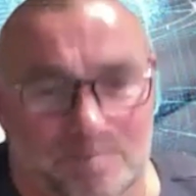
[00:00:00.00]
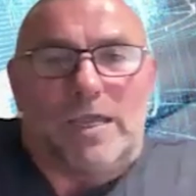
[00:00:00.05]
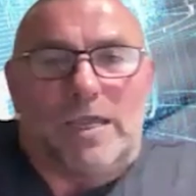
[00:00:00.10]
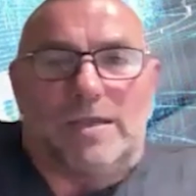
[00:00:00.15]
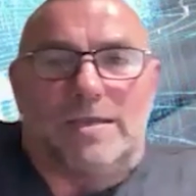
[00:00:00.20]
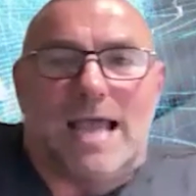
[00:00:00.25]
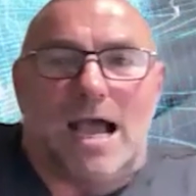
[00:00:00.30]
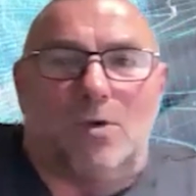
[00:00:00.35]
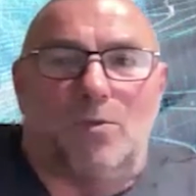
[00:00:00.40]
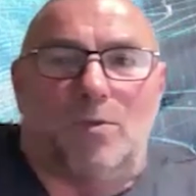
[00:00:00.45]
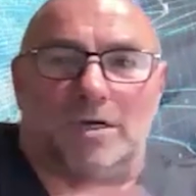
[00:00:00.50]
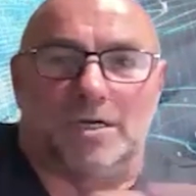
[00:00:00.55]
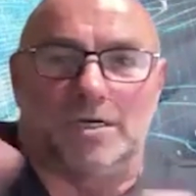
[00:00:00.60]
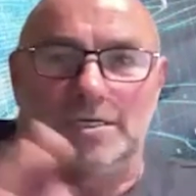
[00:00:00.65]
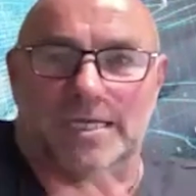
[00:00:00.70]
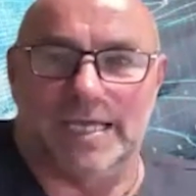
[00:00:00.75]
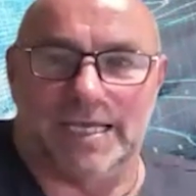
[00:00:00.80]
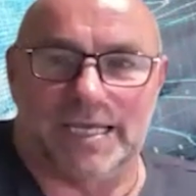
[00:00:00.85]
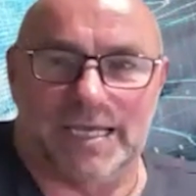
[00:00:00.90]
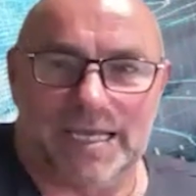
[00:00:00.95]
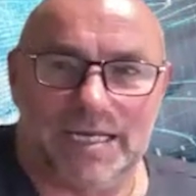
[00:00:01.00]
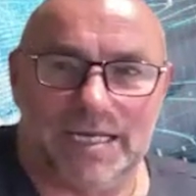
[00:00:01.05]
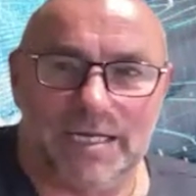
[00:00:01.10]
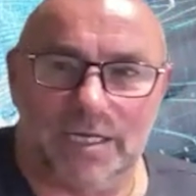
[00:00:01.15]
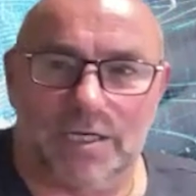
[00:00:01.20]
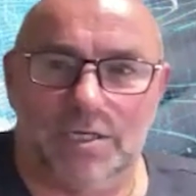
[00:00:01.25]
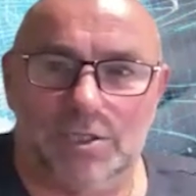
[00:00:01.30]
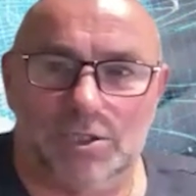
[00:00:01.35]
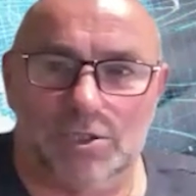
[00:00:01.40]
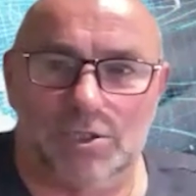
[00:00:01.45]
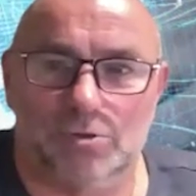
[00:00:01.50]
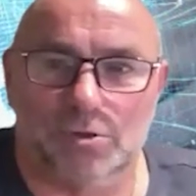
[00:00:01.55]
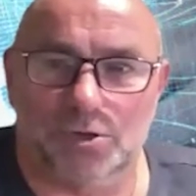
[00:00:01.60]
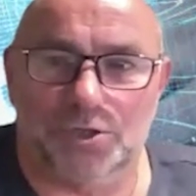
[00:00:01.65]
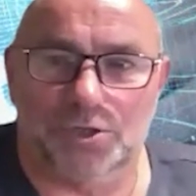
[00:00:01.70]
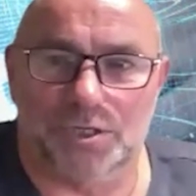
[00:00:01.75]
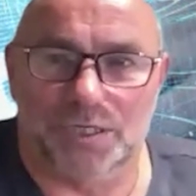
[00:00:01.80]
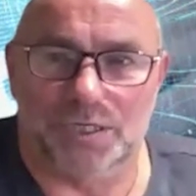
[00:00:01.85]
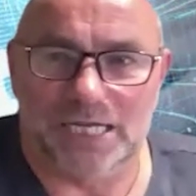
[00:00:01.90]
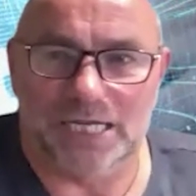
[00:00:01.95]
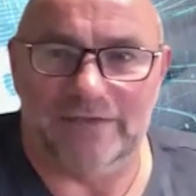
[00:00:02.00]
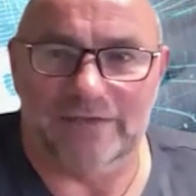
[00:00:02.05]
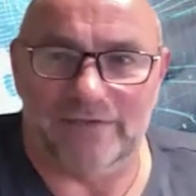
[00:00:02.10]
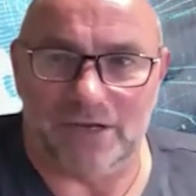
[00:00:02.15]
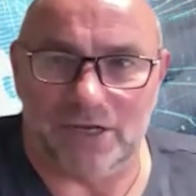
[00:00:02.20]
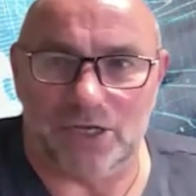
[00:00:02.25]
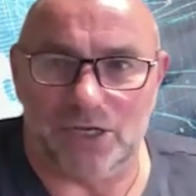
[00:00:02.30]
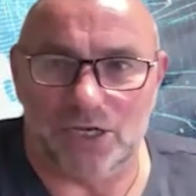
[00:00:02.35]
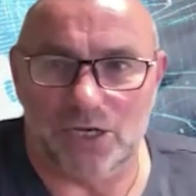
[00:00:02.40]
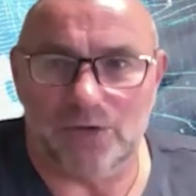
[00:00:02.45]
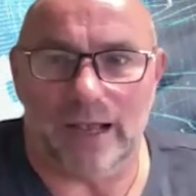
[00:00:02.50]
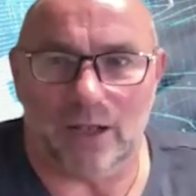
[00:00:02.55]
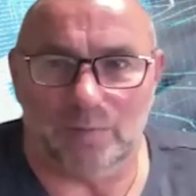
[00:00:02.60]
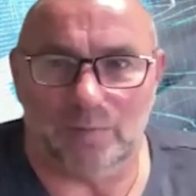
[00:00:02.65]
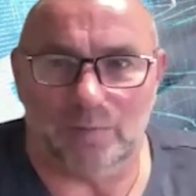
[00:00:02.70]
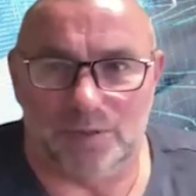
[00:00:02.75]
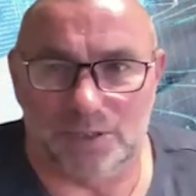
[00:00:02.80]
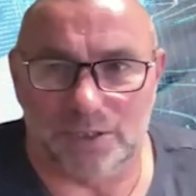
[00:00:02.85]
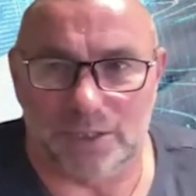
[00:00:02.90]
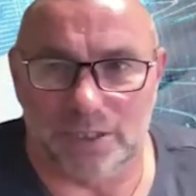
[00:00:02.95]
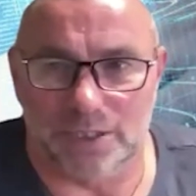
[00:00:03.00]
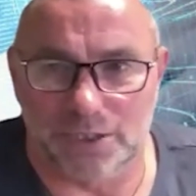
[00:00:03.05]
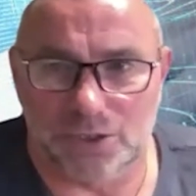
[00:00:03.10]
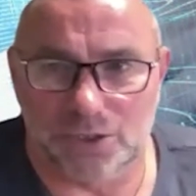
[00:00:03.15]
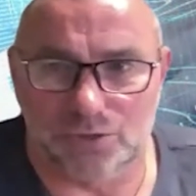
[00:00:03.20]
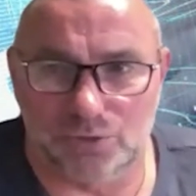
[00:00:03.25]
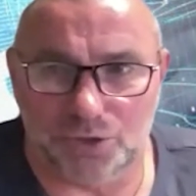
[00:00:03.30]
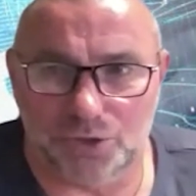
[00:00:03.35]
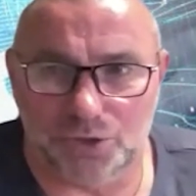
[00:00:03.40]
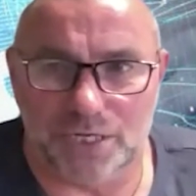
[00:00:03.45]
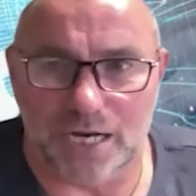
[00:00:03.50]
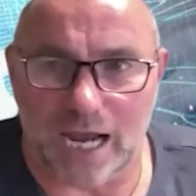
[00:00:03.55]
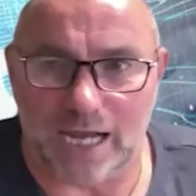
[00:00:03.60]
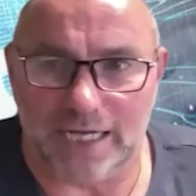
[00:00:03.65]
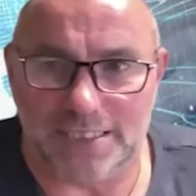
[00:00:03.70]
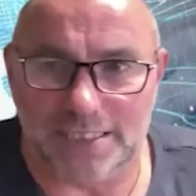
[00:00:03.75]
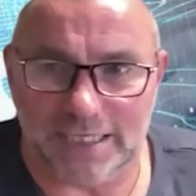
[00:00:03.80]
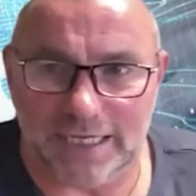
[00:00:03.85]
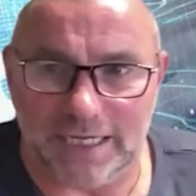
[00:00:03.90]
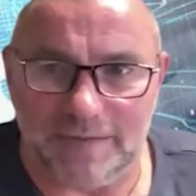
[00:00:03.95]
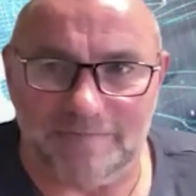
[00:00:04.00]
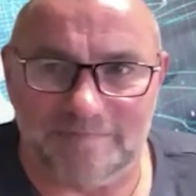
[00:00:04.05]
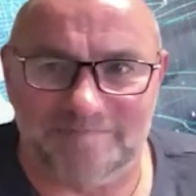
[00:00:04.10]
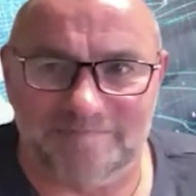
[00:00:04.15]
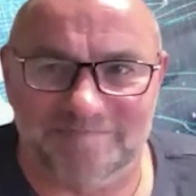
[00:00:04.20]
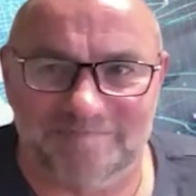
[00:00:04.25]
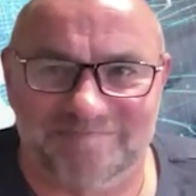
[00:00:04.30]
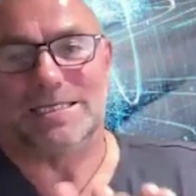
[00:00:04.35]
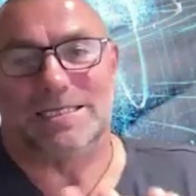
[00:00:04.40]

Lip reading: We now want to take it into construction. David, can you help us constructionize it?